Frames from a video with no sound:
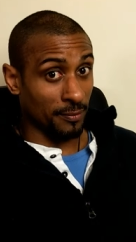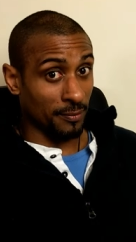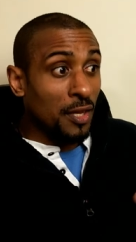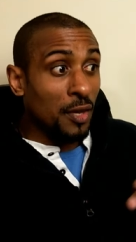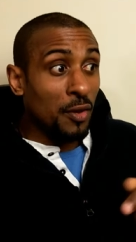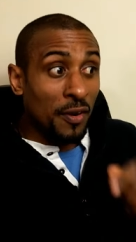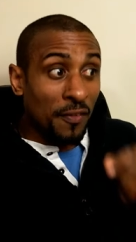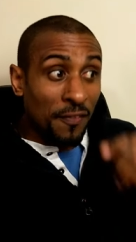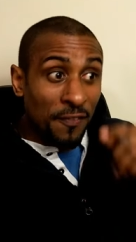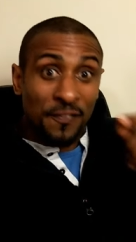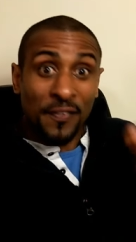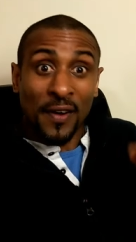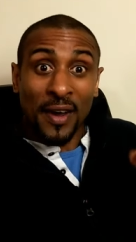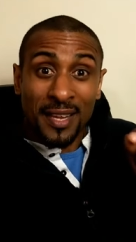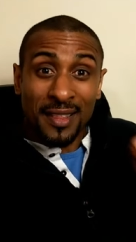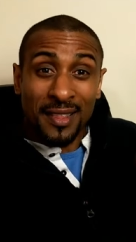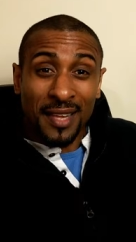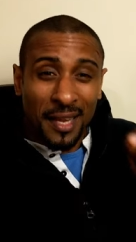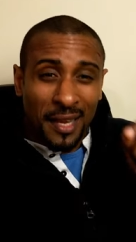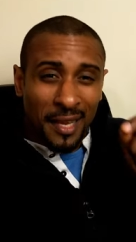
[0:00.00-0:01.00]
You've got to
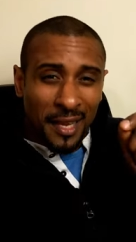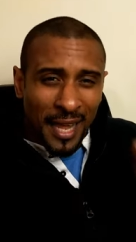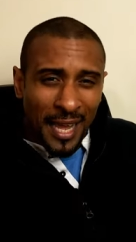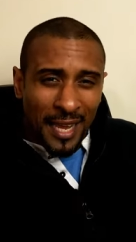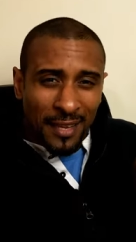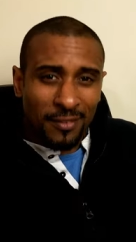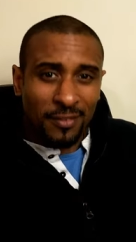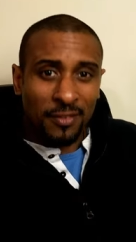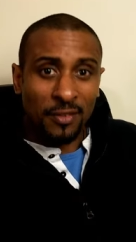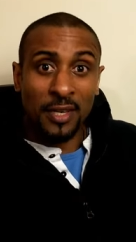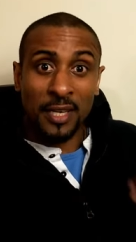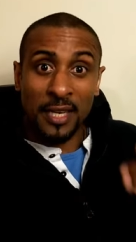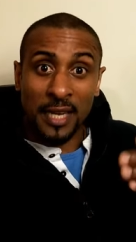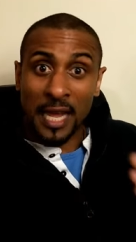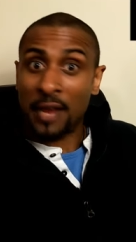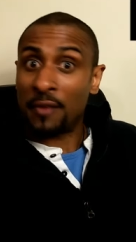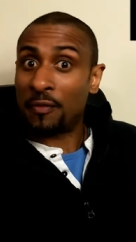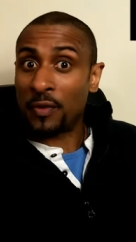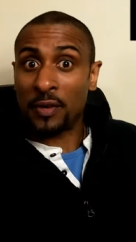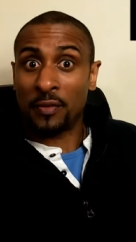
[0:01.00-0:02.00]
find the lesson
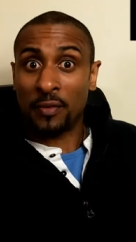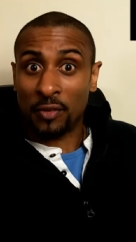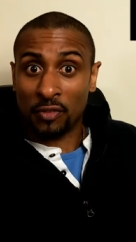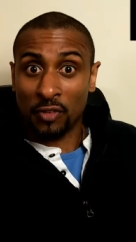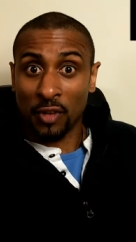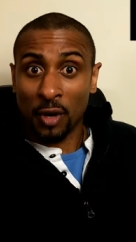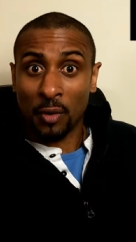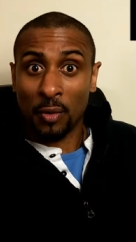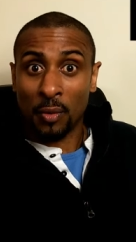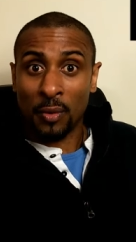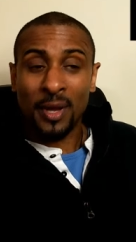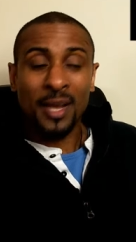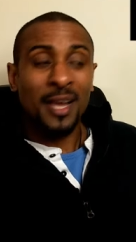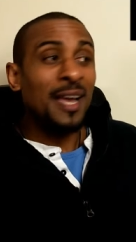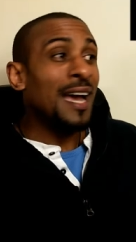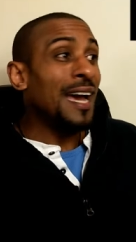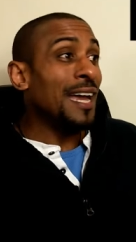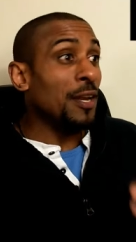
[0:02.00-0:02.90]
in every result.